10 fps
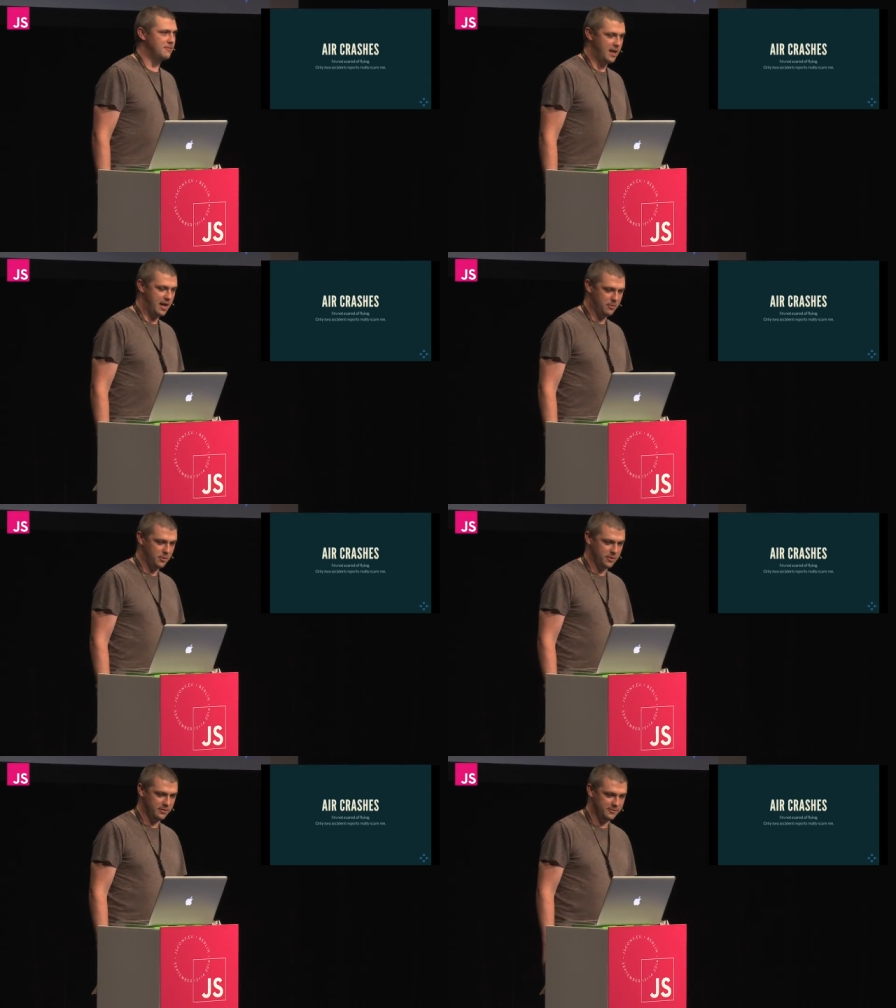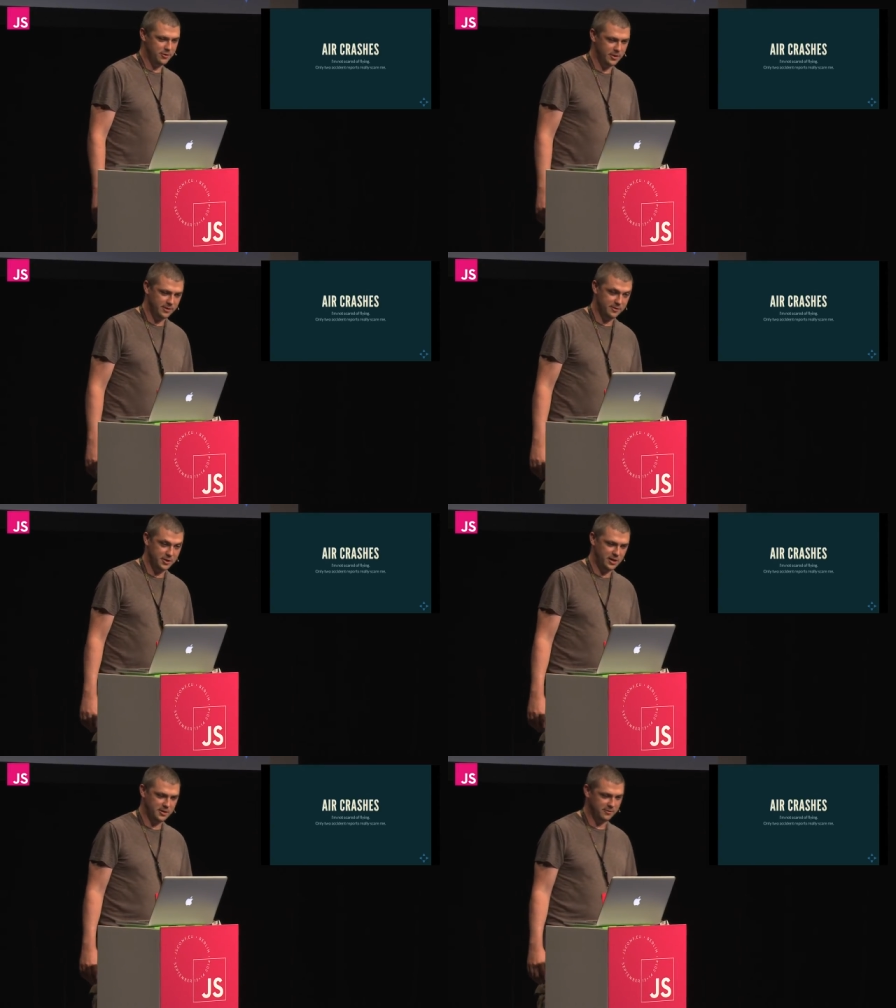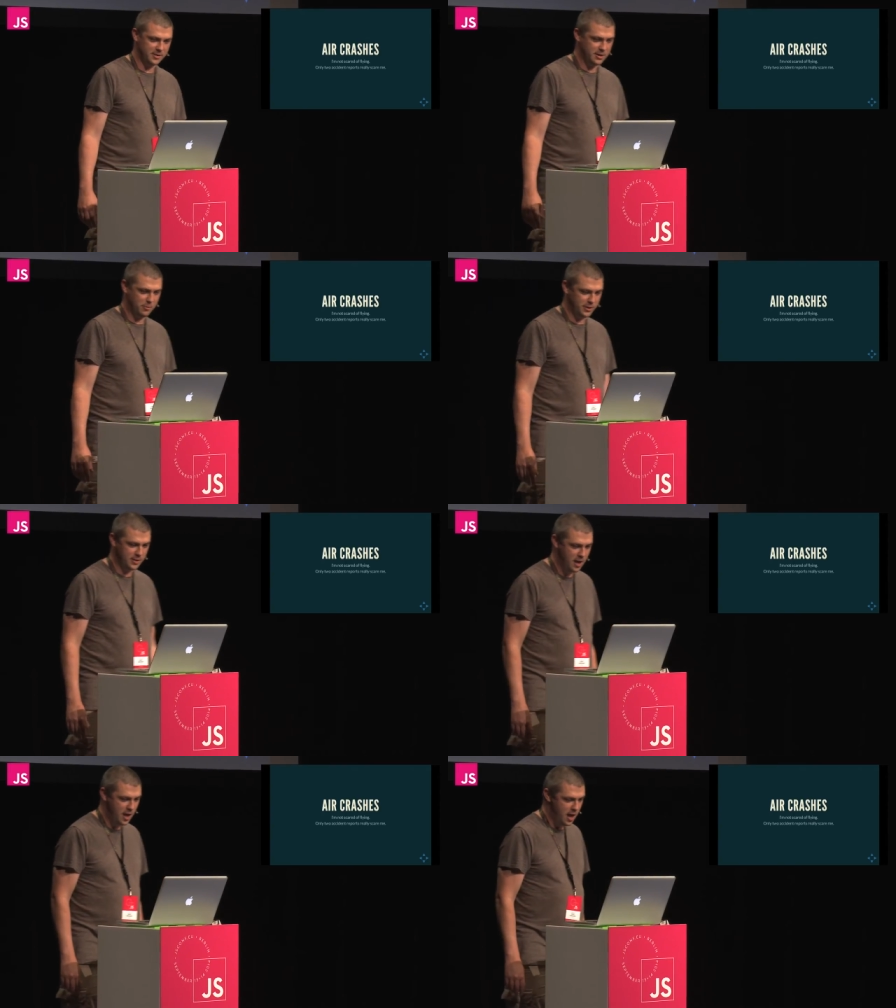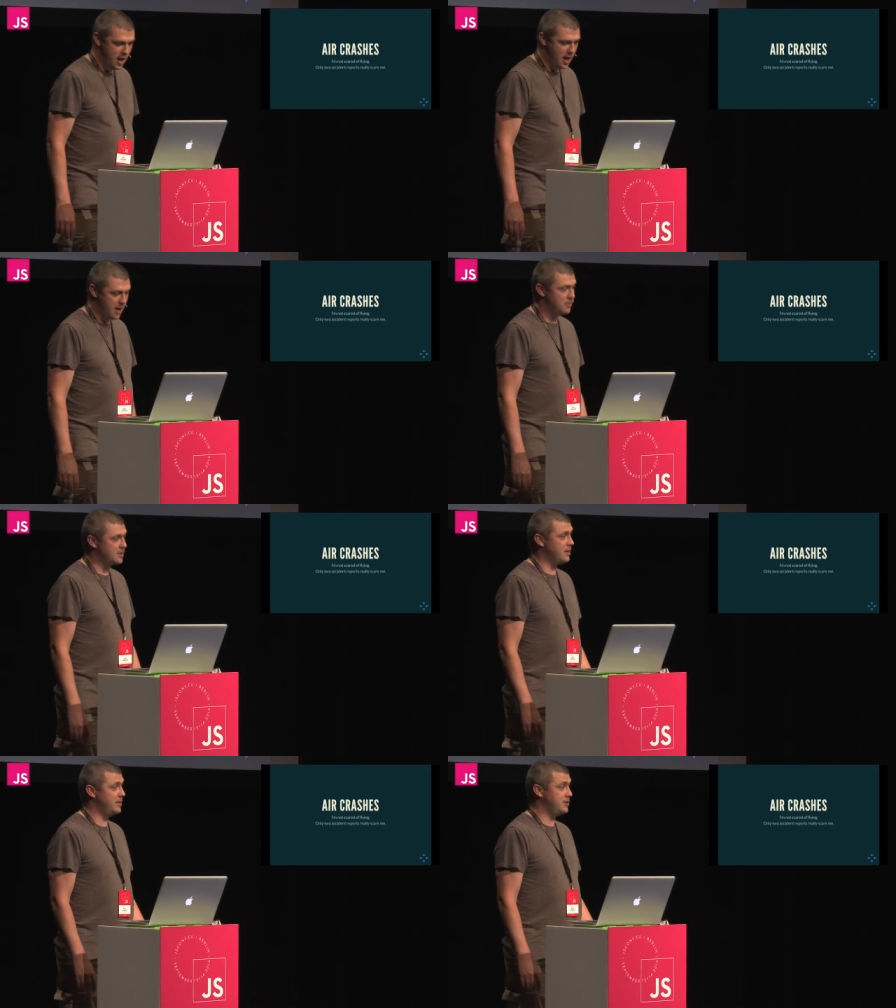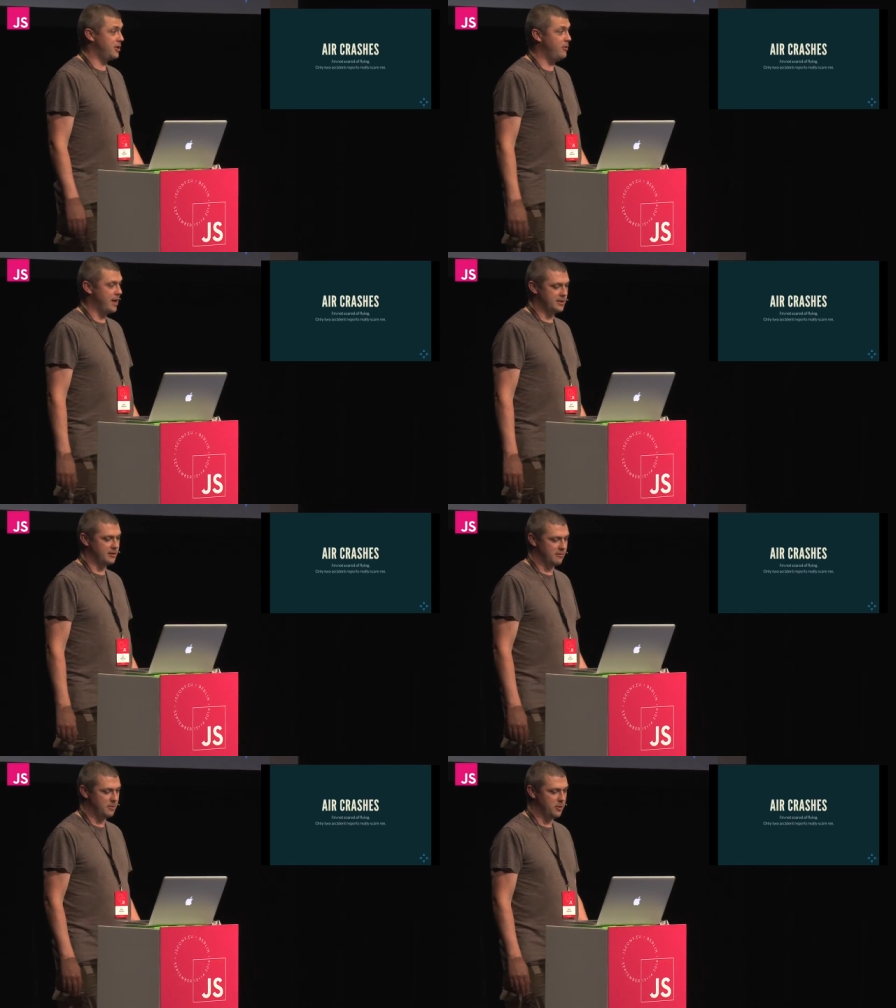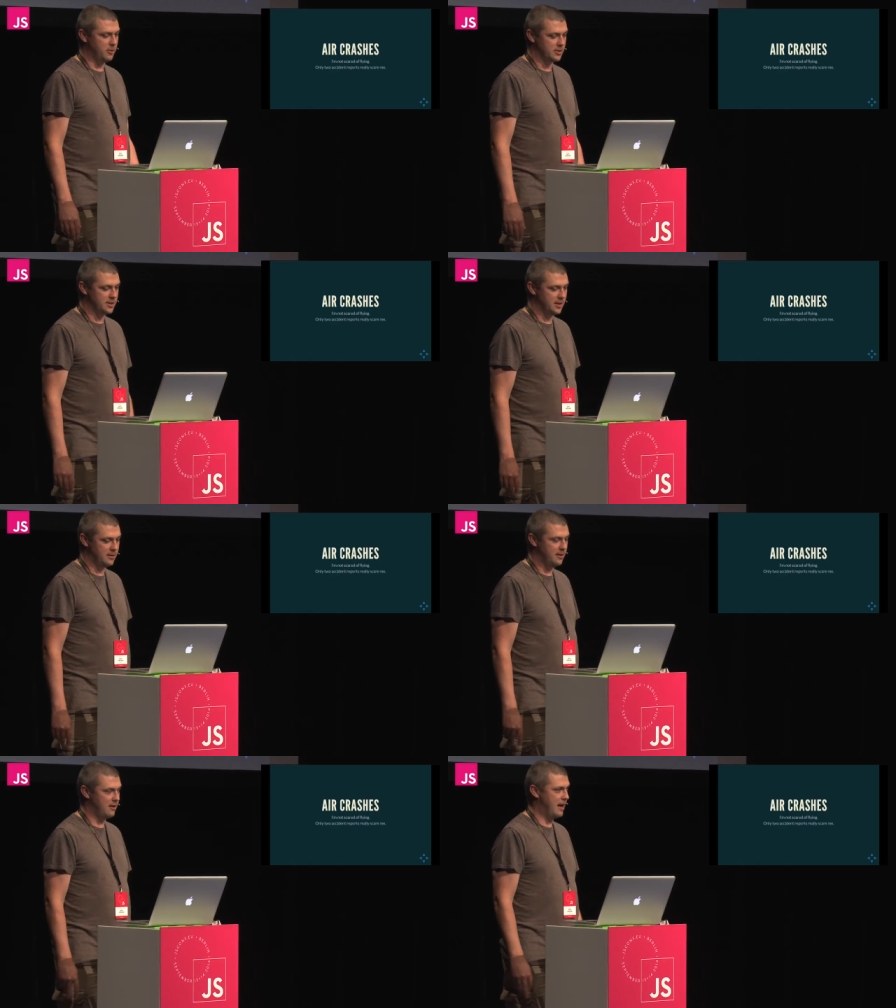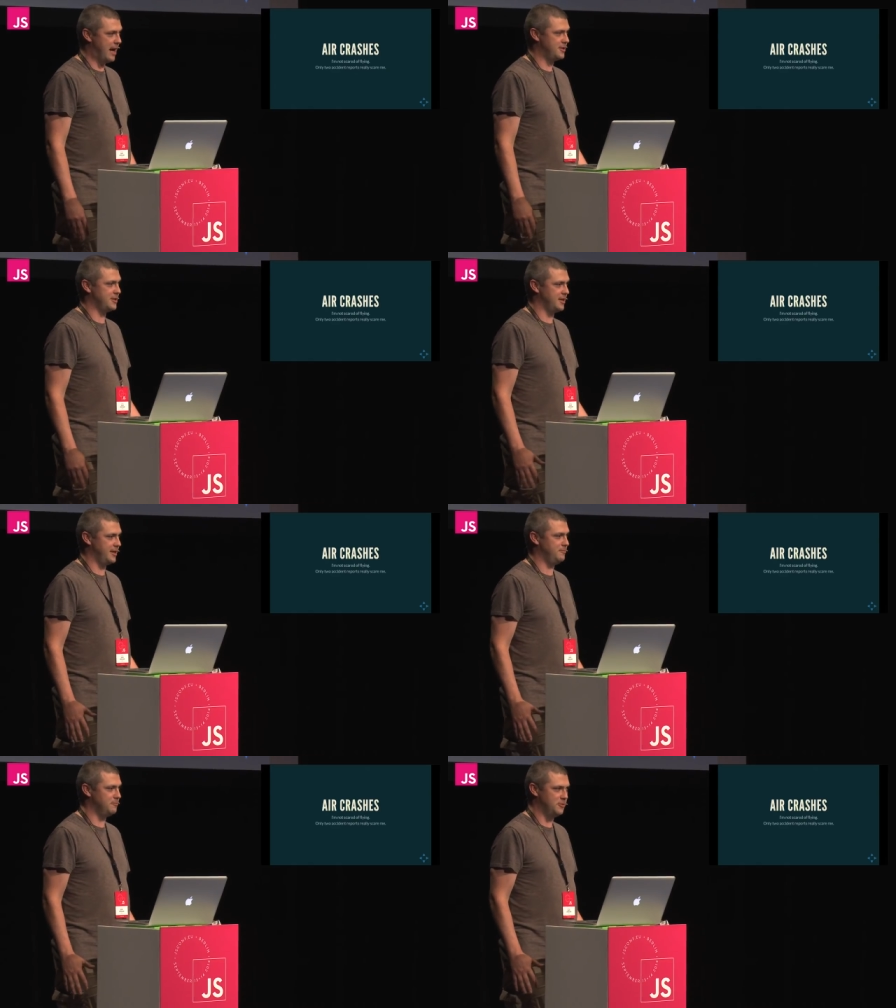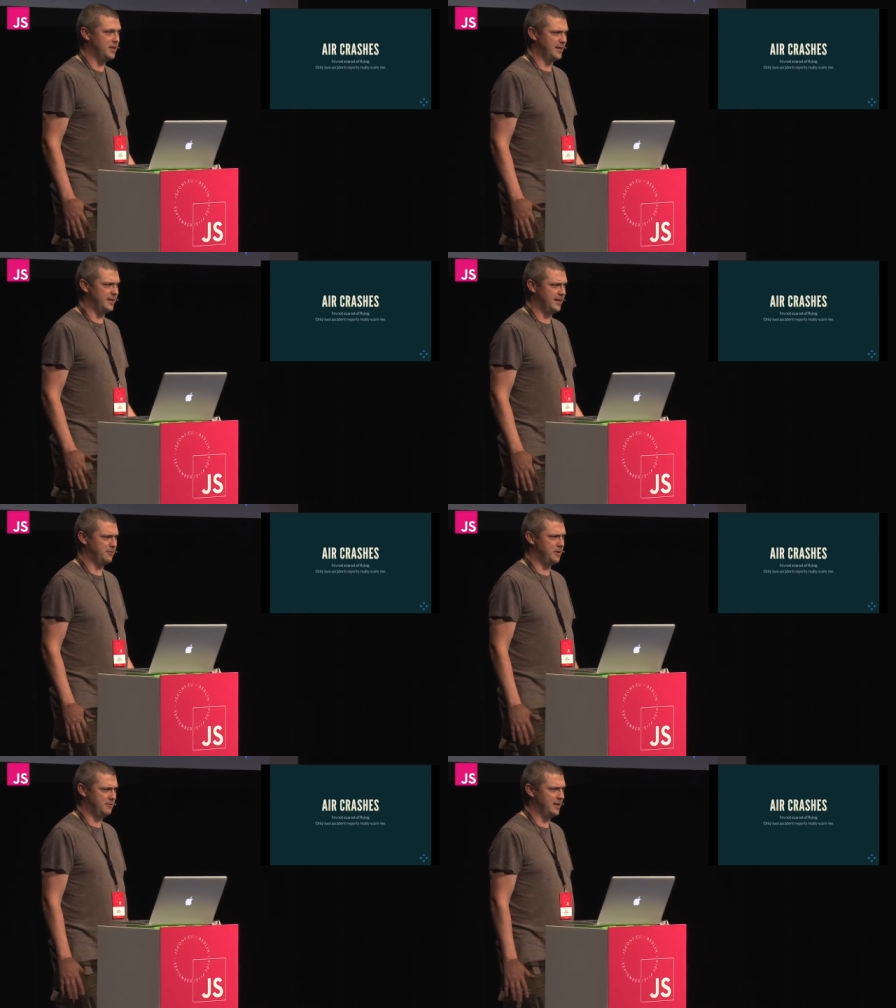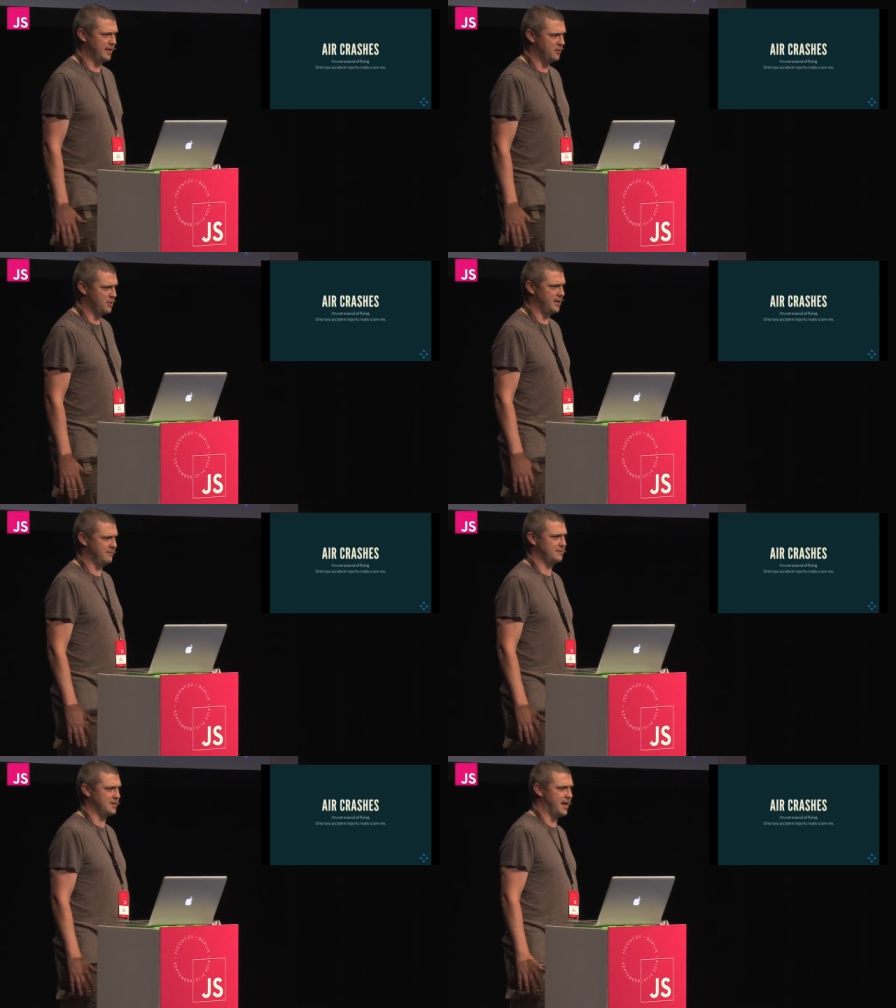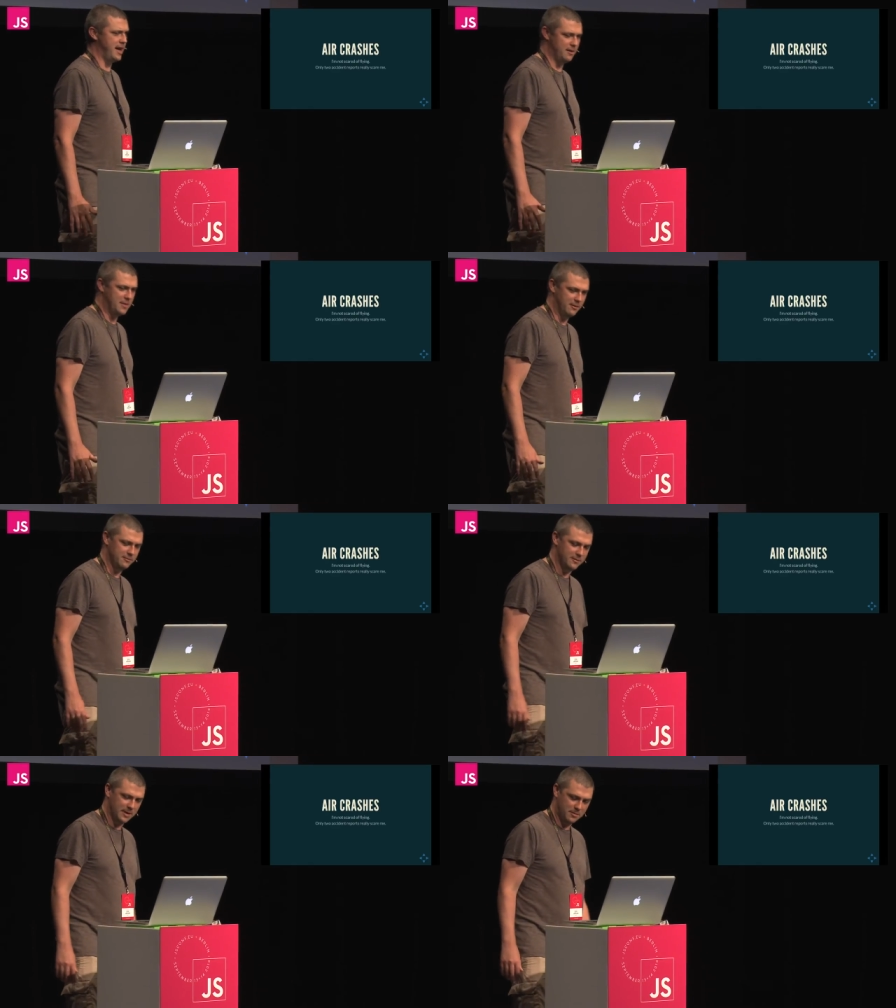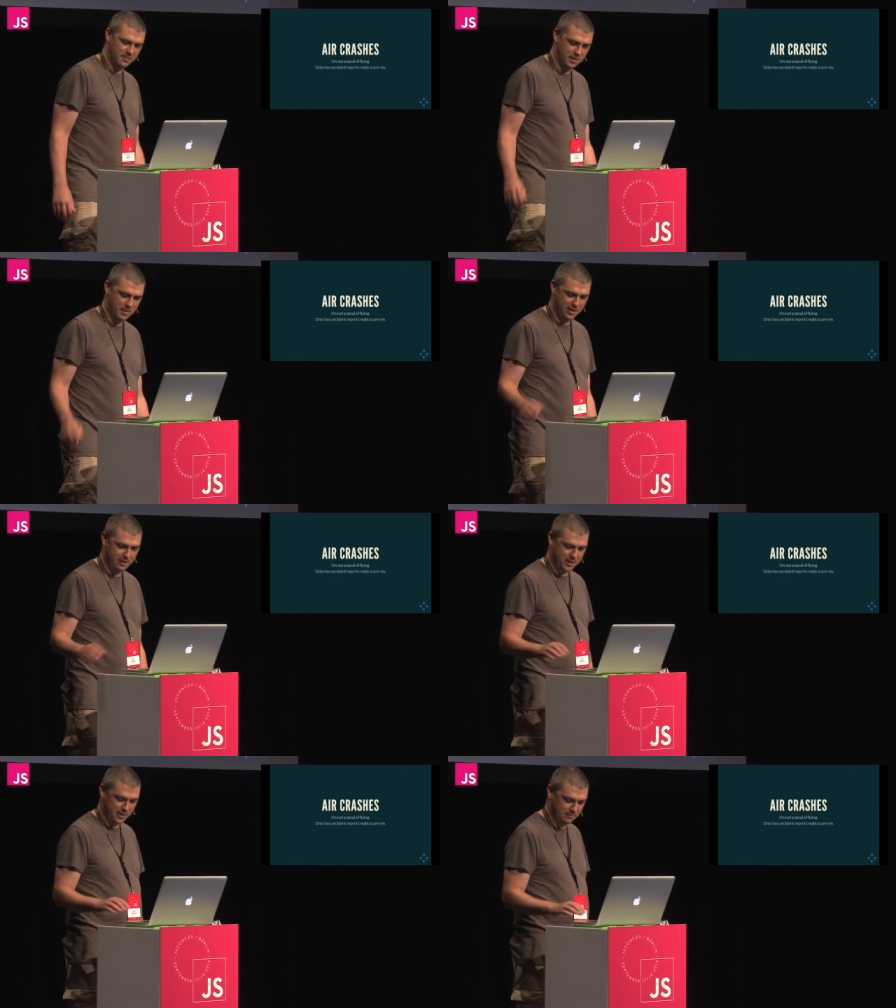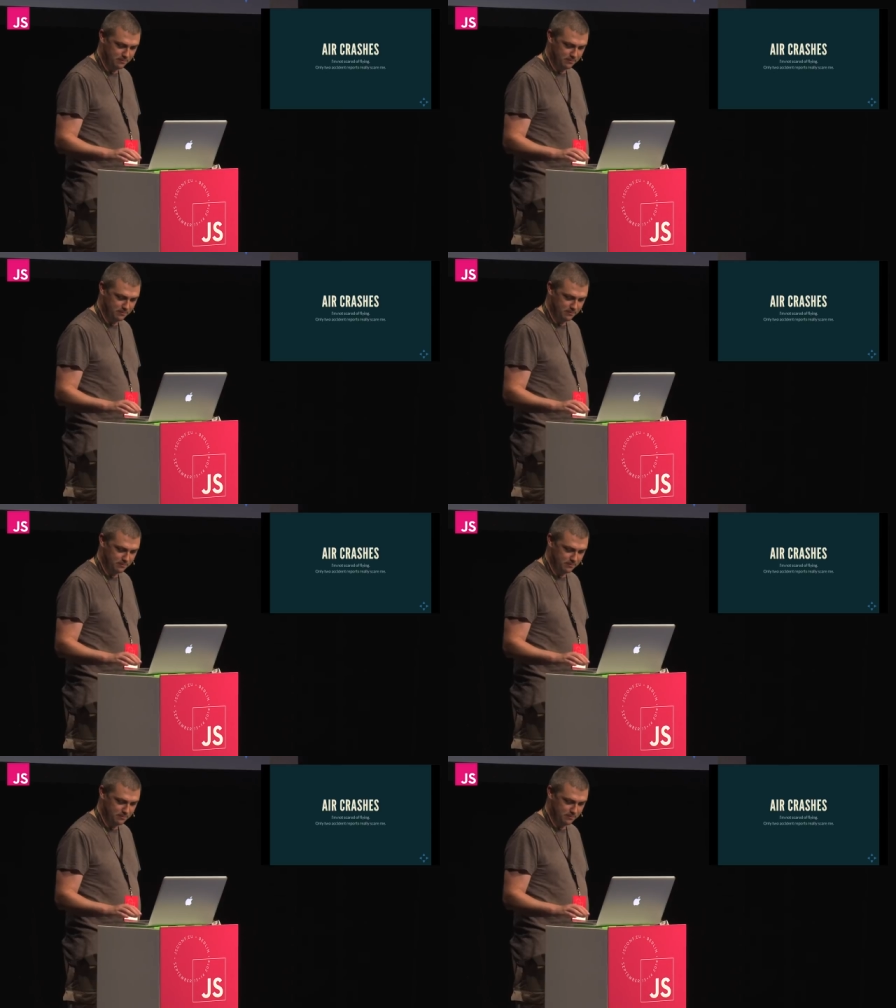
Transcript: airport of choice for changing for some reason. Um, there's only two accident reports that actually really leave me feeling quite scared about, uh, about everything.